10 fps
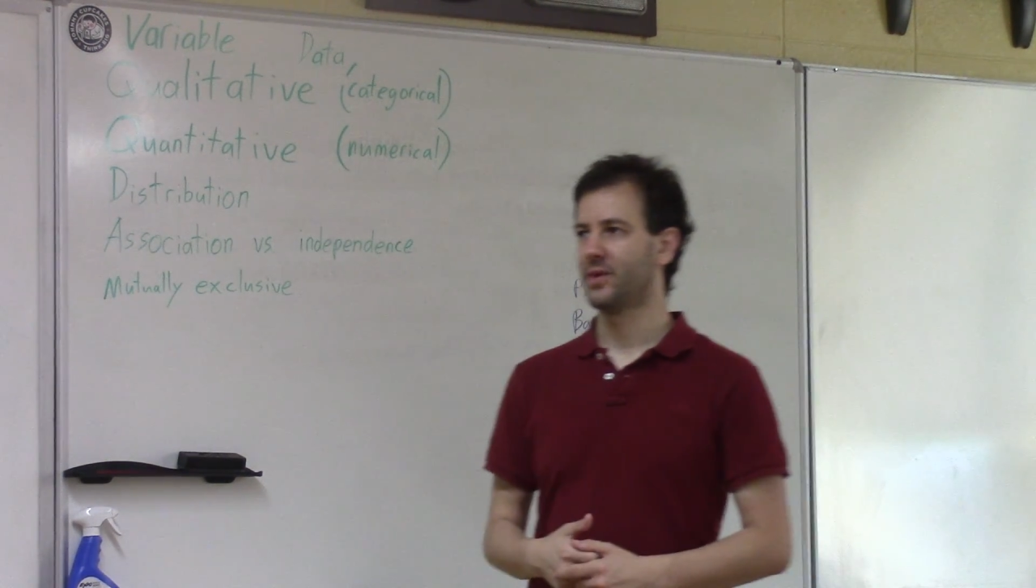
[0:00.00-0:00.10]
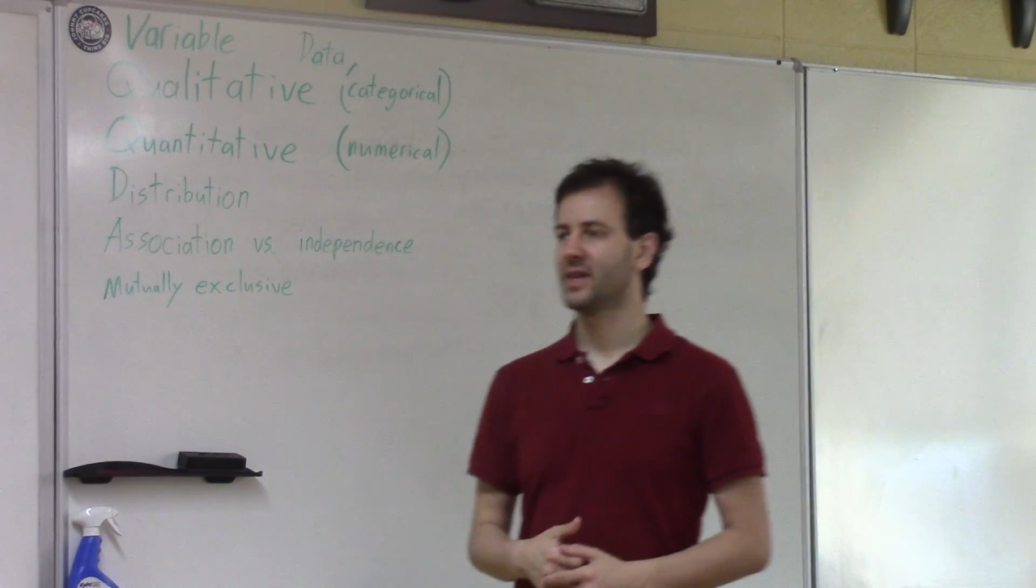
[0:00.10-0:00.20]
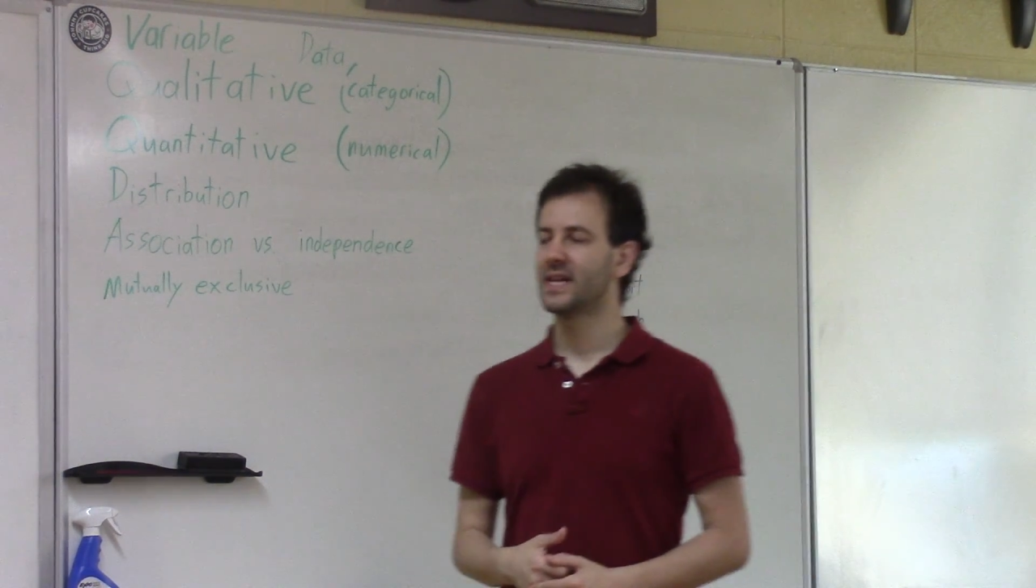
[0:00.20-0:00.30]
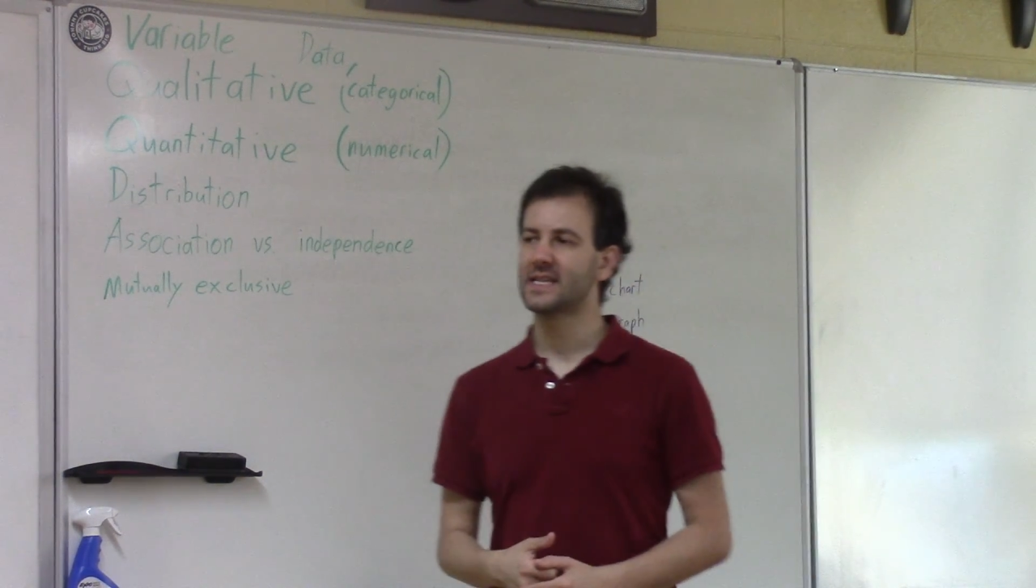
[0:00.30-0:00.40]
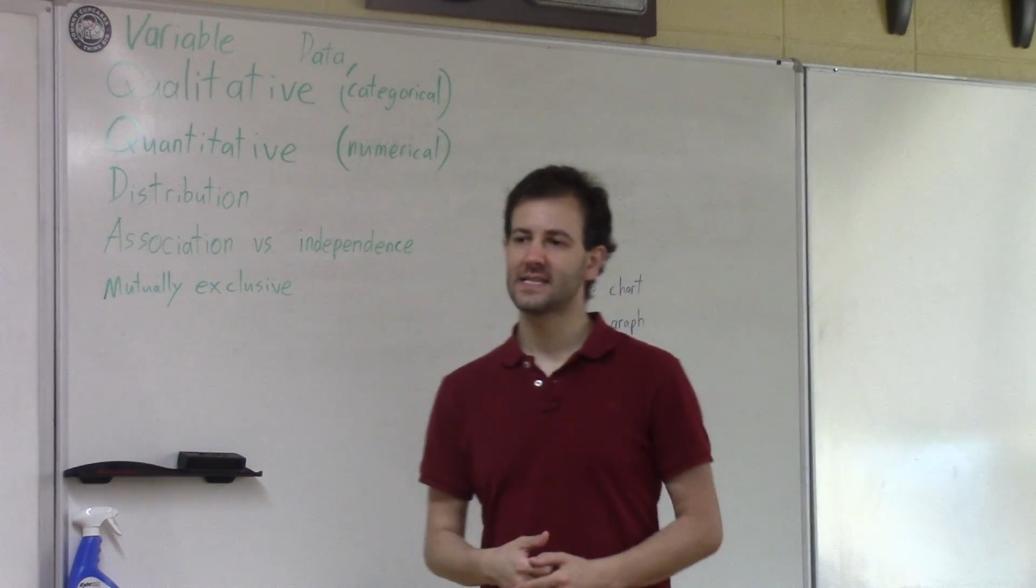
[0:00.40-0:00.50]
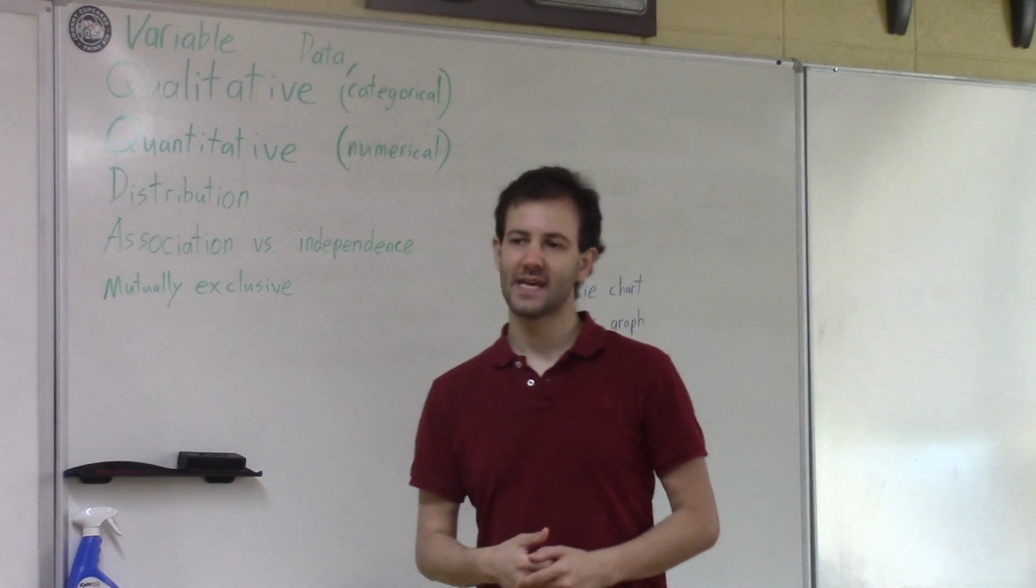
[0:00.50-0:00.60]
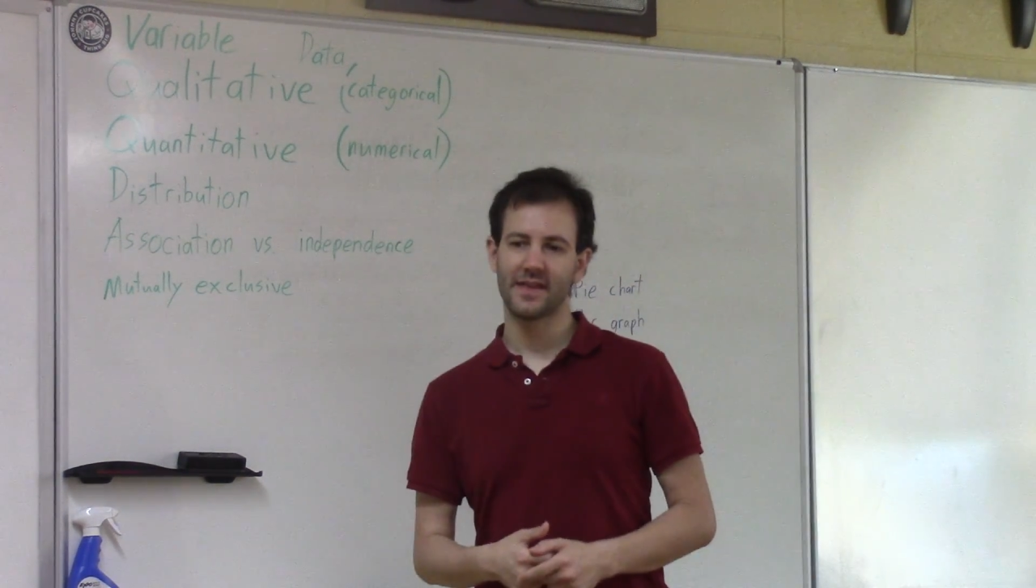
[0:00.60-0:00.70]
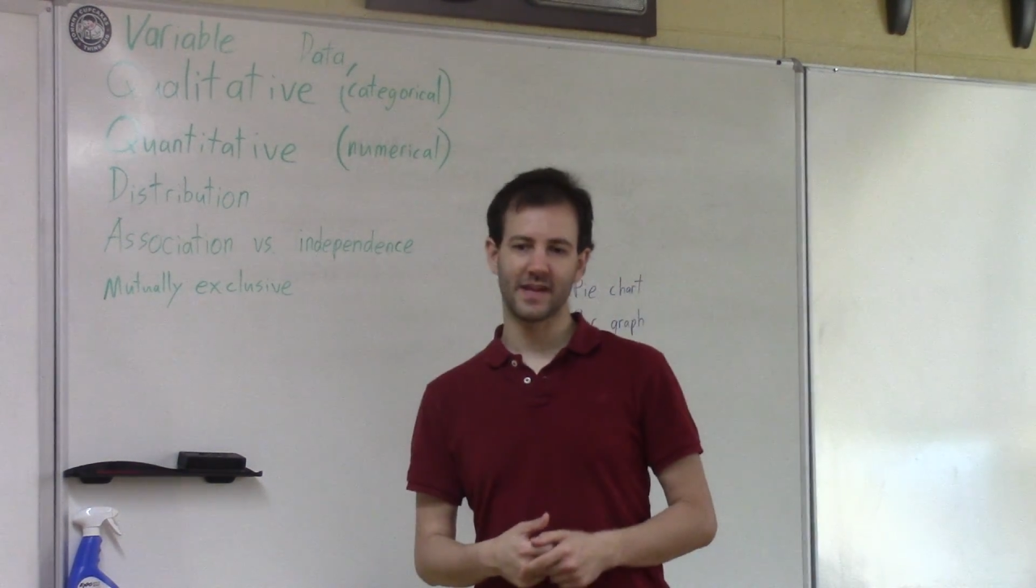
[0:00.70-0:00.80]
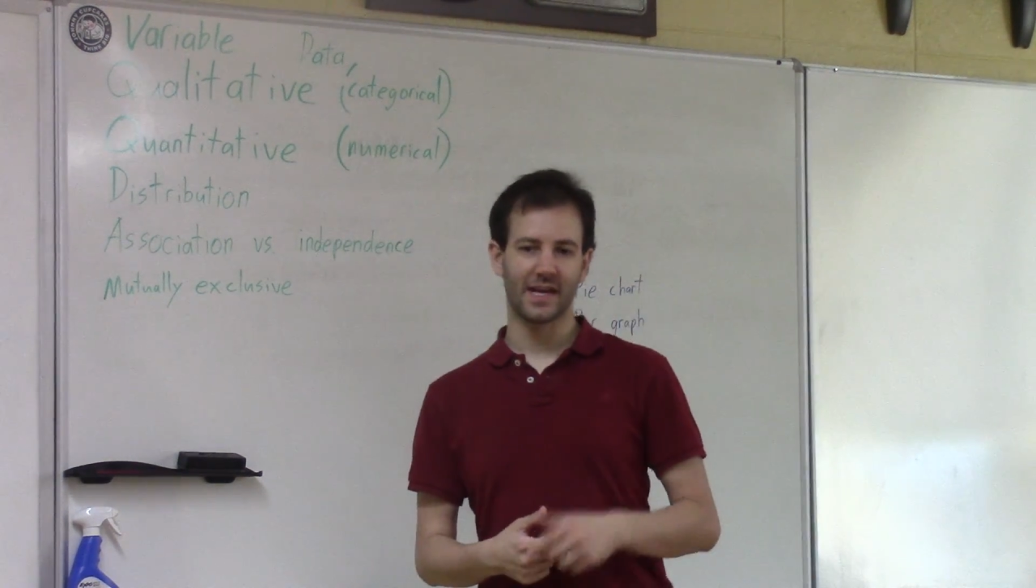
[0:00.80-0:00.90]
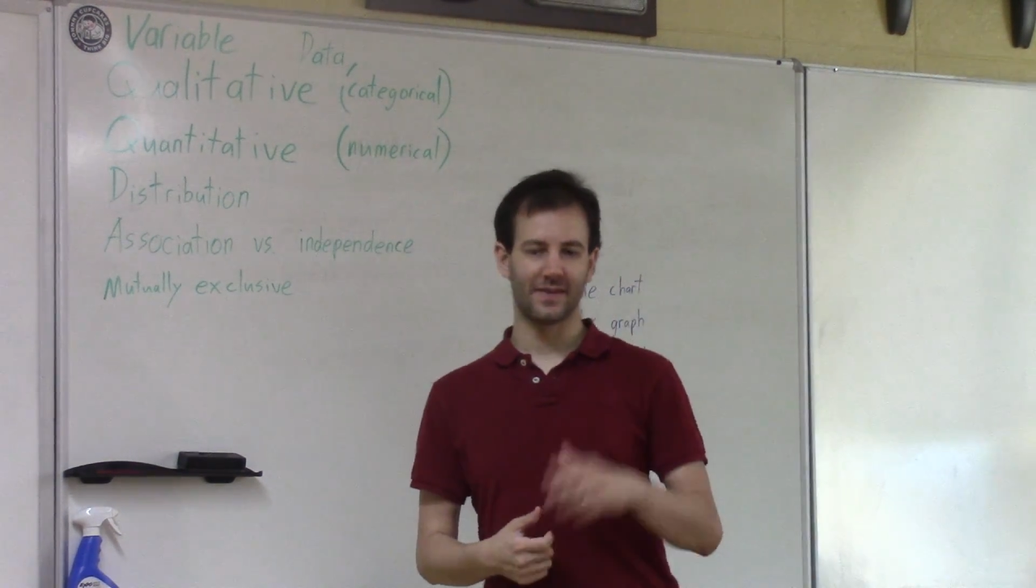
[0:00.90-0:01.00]
Let's
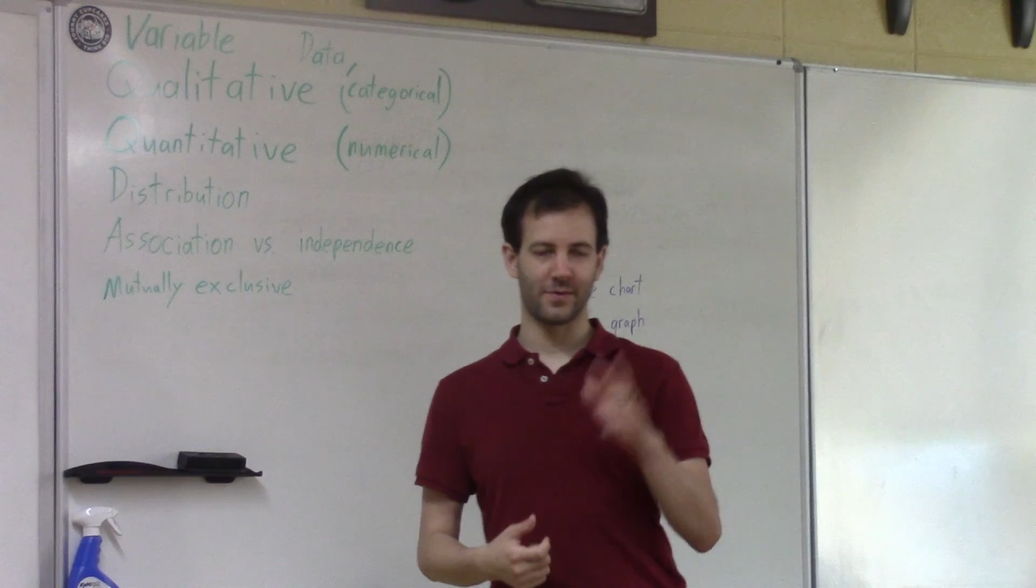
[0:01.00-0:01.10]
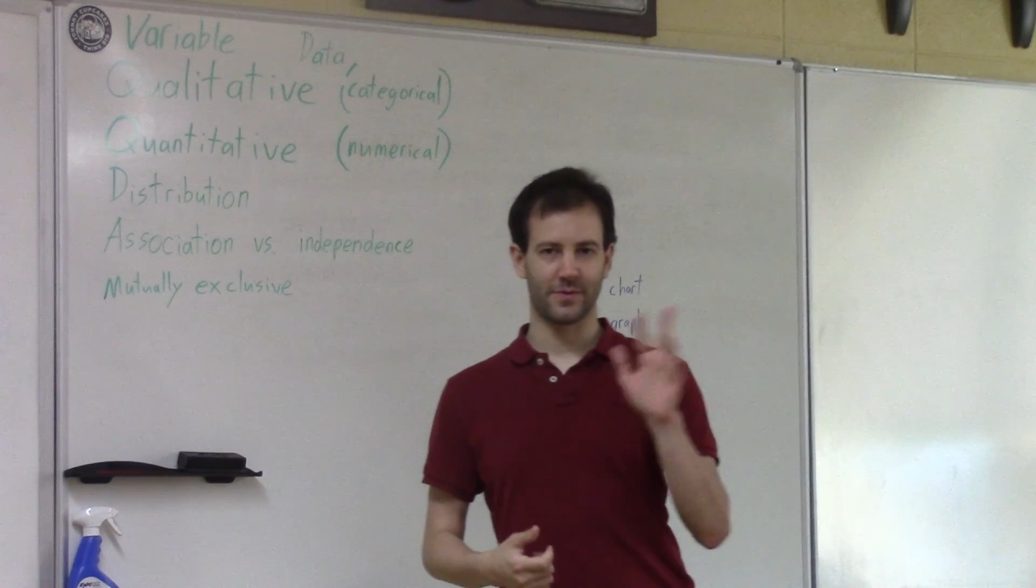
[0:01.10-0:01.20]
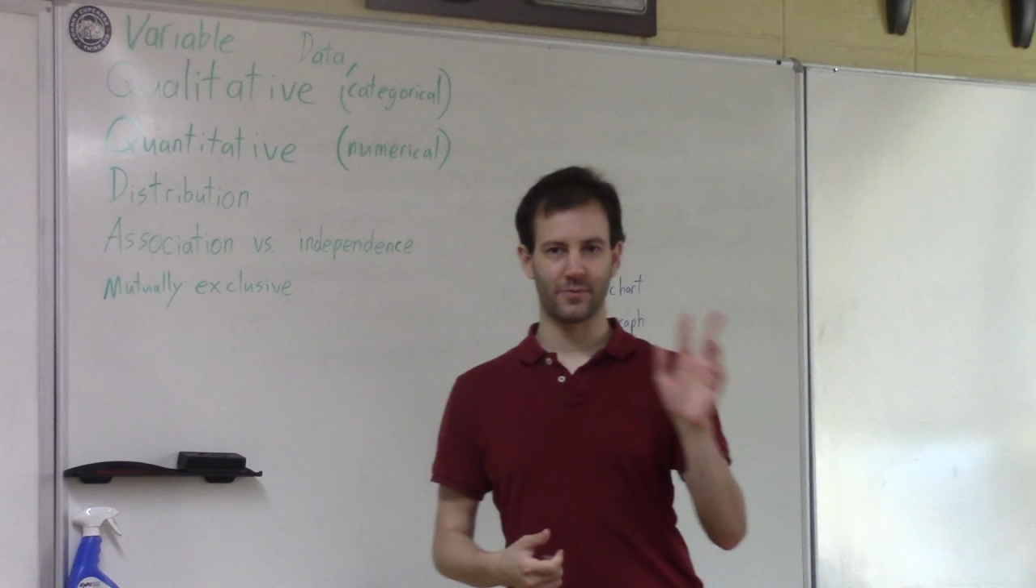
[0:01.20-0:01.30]
say that I give you